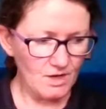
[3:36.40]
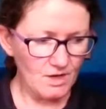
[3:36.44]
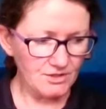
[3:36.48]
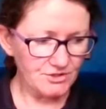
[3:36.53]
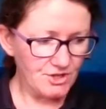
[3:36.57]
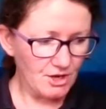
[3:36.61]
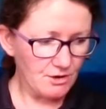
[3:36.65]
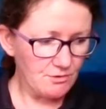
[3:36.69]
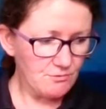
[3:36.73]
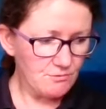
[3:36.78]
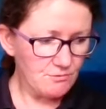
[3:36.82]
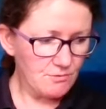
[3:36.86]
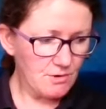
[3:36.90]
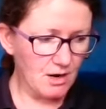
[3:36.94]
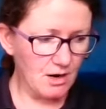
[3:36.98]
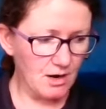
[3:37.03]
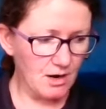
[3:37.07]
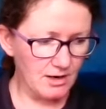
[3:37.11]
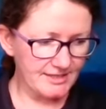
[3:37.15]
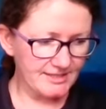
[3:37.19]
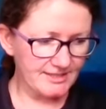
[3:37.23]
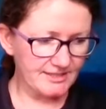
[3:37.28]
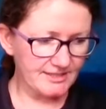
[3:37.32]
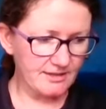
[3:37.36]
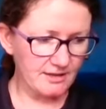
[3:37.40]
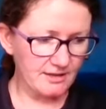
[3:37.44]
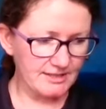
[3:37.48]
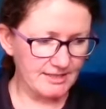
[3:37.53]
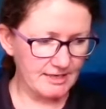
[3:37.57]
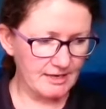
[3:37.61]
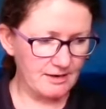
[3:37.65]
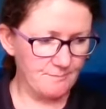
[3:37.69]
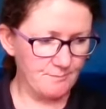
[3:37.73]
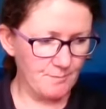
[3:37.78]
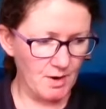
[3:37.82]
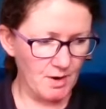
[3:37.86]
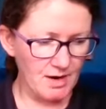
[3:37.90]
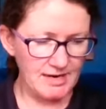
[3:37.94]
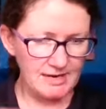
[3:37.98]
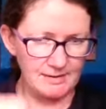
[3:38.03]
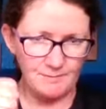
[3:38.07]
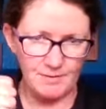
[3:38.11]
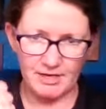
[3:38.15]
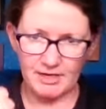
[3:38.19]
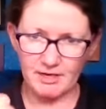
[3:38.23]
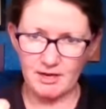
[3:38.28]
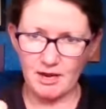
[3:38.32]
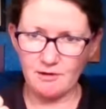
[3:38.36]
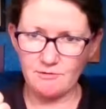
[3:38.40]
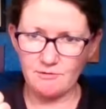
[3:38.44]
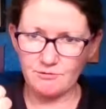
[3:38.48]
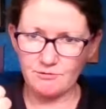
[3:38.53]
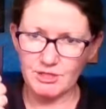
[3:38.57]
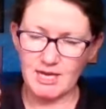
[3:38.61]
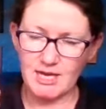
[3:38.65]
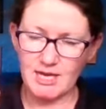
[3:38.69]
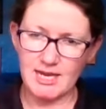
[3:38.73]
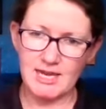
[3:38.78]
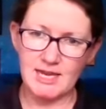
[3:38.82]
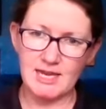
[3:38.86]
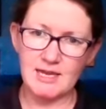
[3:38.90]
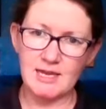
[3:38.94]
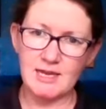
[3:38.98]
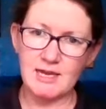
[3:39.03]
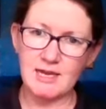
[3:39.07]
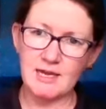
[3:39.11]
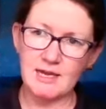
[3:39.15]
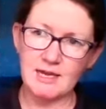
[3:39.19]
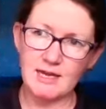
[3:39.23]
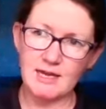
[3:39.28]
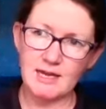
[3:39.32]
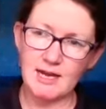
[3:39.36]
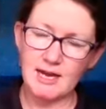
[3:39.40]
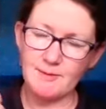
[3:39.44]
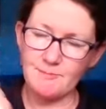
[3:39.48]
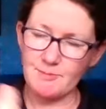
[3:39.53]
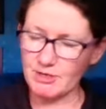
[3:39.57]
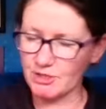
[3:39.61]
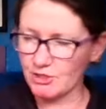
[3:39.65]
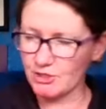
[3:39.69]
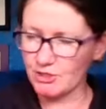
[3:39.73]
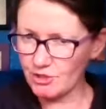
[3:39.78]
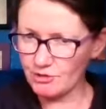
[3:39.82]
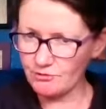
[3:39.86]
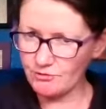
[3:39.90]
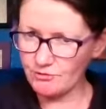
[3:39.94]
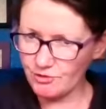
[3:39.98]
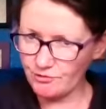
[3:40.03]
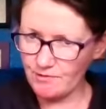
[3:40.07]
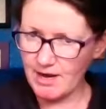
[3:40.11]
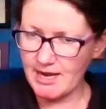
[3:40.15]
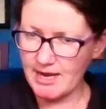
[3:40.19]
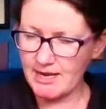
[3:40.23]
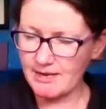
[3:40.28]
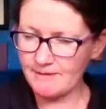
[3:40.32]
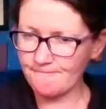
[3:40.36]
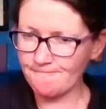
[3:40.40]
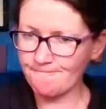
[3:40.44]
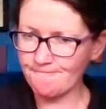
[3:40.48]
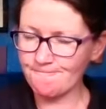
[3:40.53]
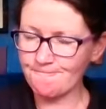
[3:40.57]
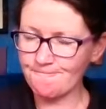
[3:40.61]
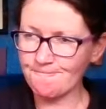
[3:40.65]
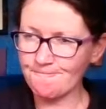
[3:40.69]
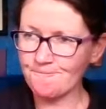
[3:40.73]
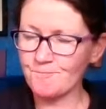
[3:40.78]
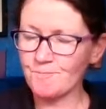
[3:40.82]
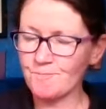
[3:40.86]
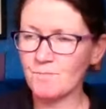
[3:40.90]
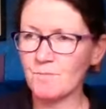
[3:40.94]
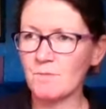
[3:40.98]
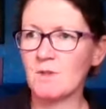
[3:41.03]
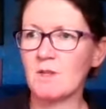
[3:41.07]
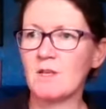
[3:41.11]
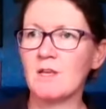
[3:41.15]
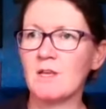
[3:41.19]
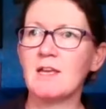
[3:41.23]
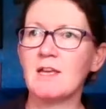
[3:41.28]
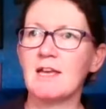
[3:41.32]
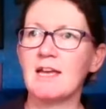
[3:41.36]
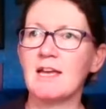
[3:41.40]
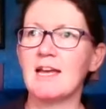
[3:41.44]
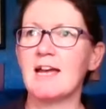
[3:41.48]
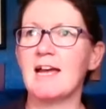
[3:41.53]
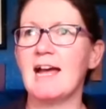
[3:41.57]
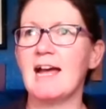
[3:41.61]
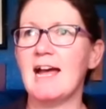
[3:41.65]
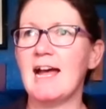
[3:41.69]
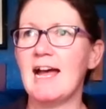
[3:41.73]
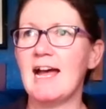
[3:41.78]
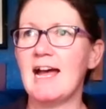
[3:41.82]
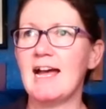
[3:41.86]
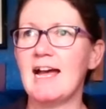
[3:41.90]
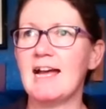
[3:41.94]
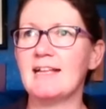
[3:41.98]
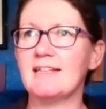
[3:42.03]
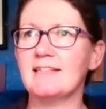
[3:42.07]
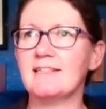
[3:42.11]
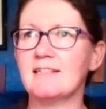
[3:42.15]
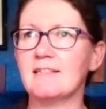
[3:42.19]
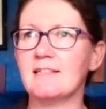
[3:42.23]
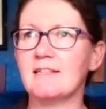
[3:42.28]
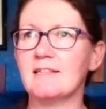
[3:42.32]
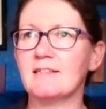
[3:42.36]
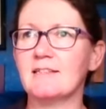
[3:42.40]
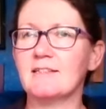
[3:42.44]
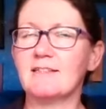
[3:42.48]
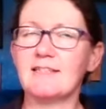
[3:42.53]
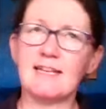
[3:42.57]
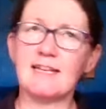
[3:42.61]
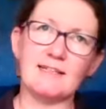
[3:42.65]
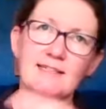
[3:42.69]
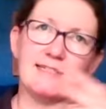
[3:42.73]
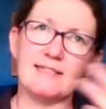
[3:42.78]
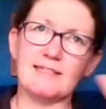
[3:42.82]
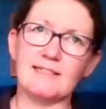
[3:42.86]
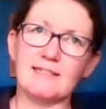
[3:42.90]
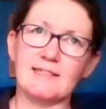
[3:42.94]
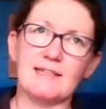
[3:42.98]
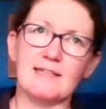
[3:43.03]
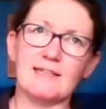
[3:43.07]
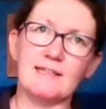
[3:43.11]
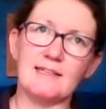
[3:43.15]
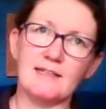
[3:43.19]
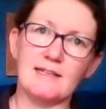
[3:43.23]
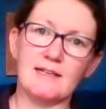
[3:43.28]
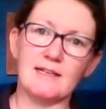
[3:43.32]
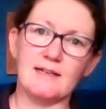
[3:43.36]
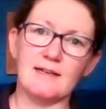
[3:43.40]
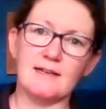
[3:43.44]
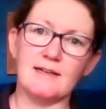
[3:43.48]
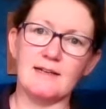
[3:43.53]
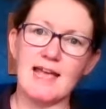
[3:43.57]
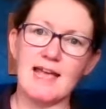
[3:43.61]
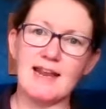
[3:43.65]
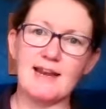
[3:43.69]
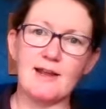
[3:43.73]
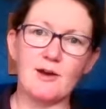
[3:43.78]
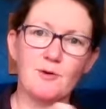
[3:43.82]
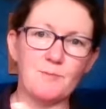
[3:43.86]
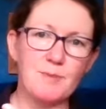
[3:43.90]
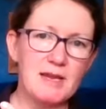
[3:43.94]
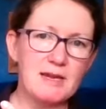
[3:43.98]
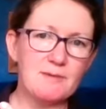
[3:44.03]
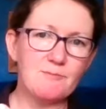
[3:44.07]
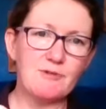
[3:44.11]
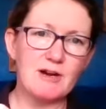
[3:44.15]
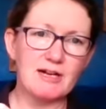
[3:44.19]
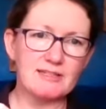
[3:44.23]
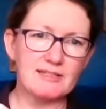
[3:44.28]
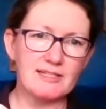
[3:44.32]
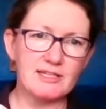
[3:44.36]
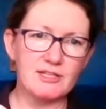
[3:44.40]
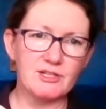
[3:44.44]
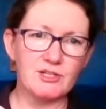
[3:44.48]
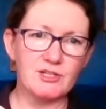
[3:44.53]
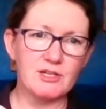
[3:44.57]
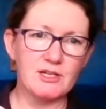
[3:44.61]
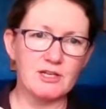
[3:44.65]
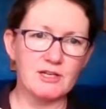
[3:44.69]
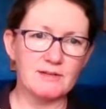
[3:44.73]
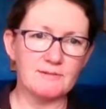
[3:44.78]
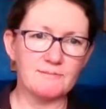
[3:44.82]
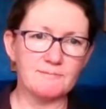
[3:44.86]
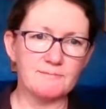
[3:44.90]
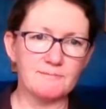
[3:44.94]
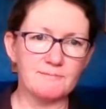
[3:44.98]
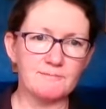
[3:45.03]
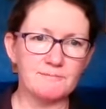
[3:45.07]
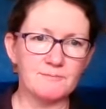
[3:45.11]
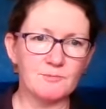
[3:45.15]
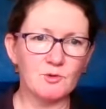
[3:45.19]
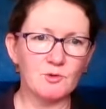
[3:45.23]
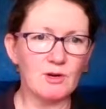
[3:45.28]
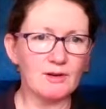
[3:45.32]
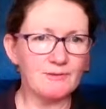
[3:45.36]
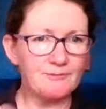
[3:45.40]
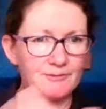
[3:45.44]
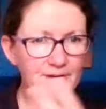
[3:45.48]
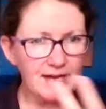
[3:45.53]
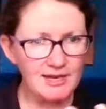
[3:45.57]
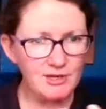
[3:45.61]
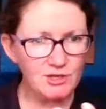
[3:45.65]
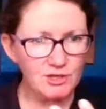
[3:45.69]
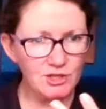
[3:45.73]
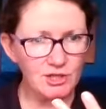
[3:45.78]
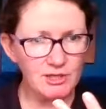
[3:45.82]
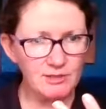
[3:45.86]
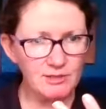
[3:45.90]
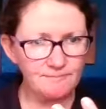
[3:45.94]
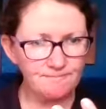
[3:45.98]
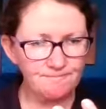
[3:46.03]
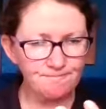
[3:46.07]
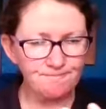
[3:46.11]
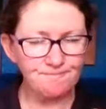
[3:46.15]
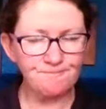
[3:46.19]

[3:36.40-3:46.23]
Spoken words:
So I started combining my coaching and my tutoring, and then I did NLP practitioner qualification,